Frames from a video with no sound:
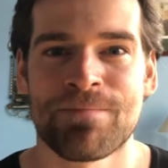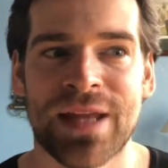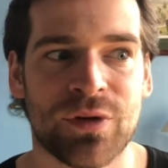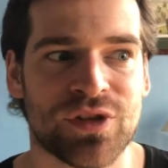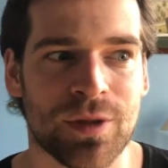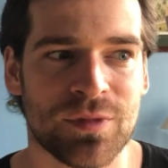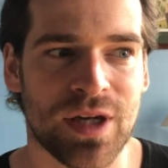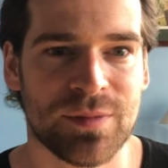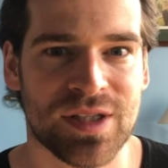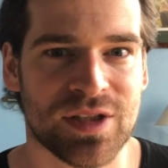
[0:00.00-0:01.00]
Now,
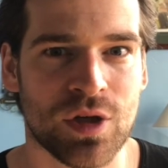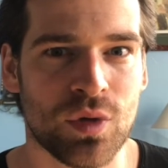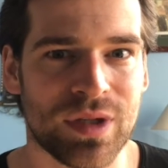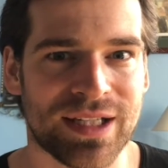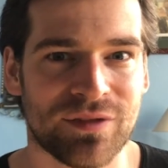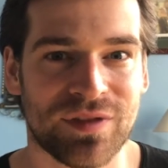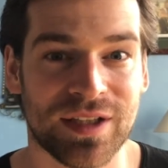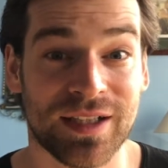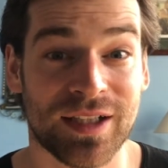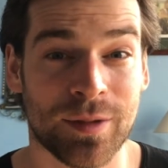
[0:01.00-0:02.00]
sometimes at school it can
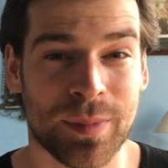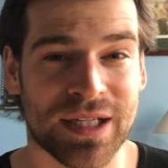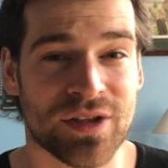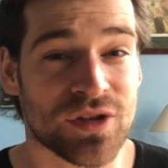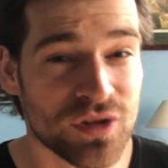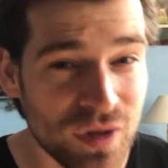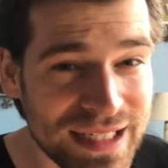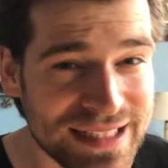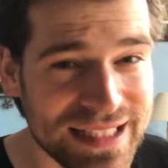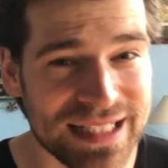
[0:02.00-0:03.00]
feel a little bit
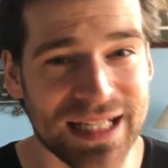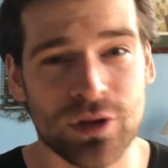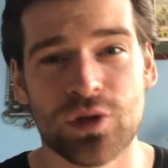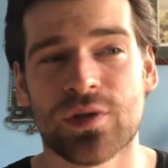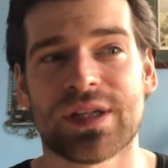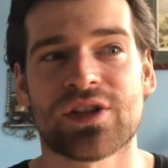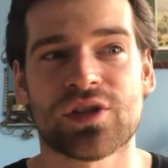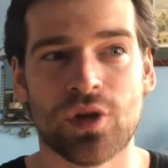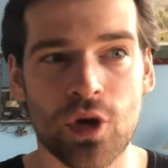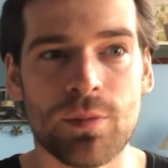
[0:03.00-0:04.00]
constricted and you're doing
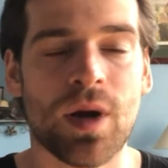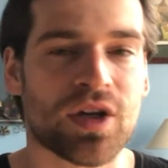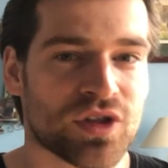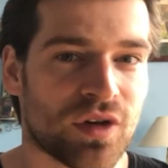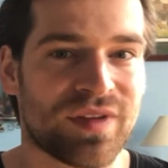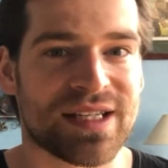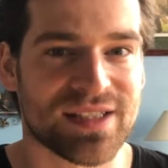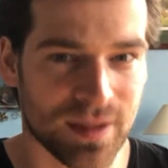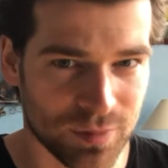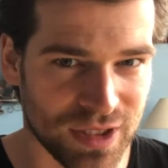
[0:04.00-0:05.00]
so much of a
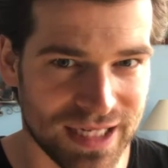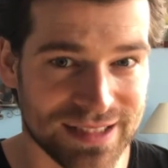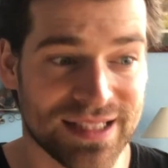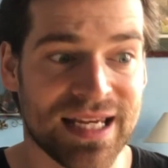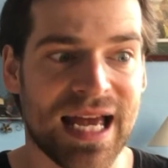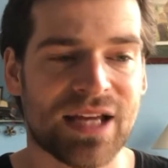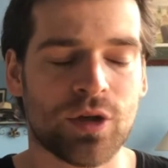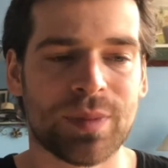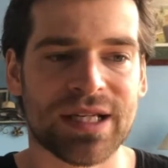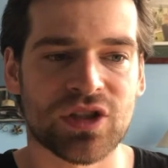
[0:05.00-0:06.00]
subject and you're
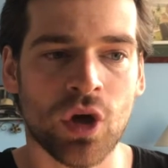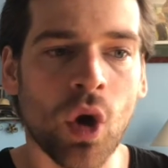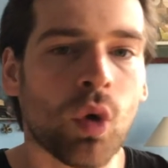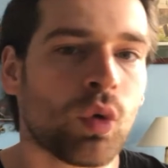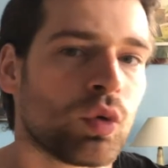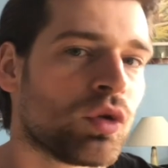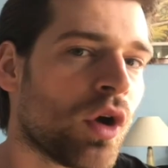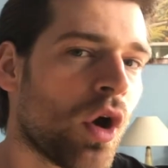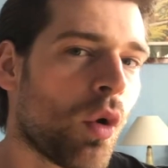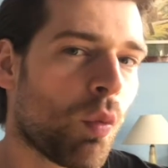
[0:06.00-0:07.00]
being told
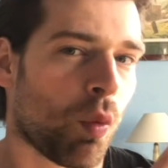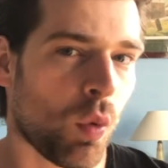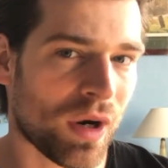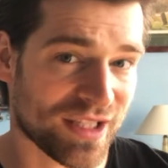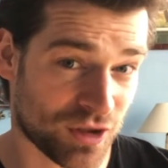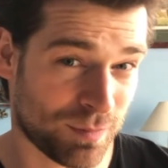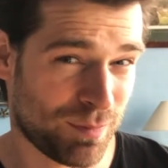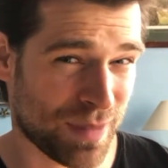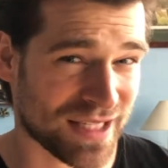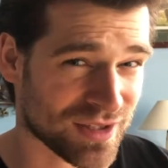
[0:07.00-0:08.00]
which
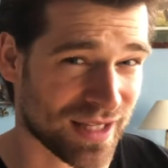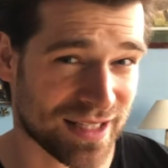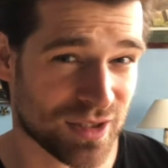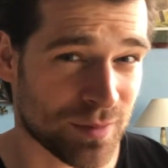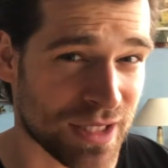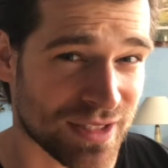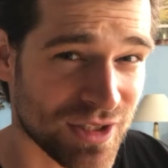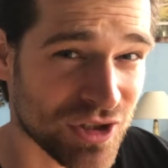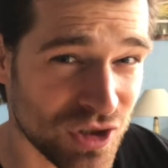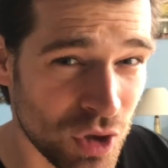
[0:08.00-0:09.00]
bits of that subject
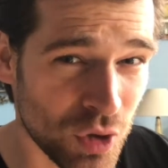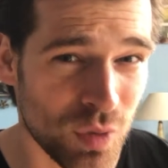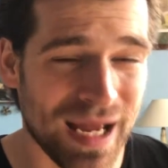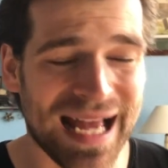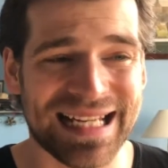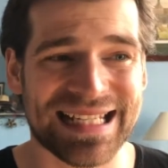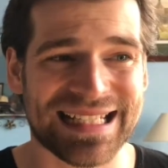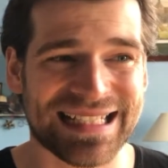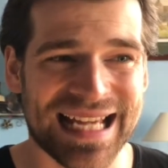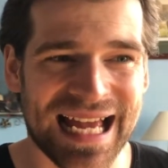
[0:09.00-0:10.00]
to do, and it
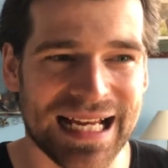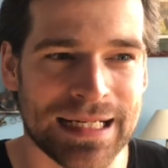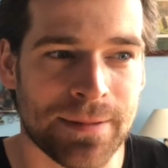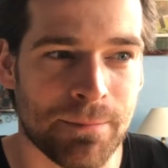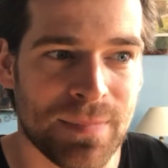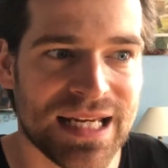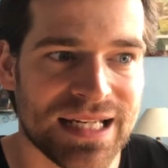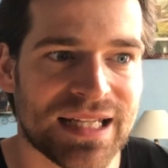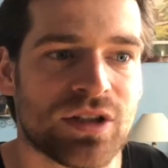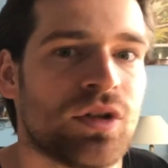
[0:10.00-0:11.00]
can
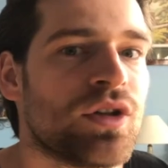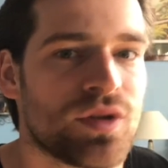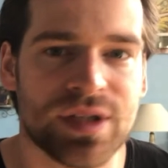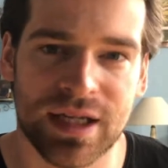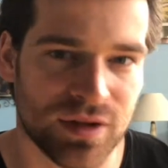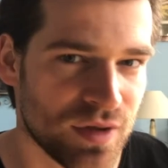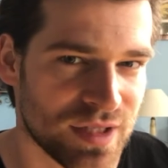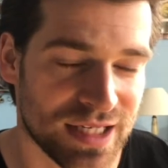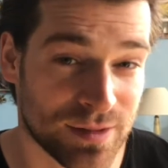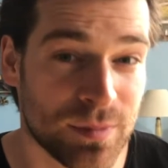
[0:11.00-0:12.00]
mean that you lose that
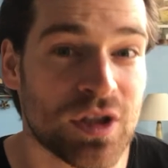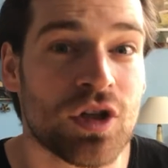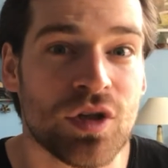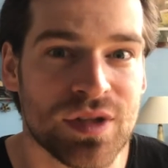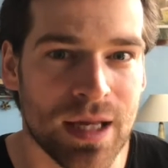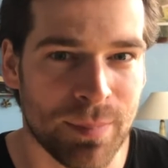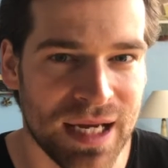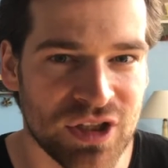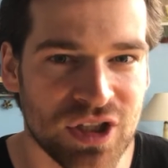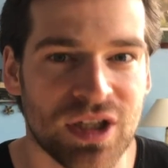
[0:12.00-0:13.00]
enthusiasm and you lose that
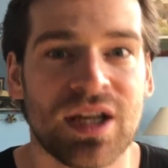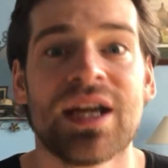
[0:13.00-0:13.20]
passion.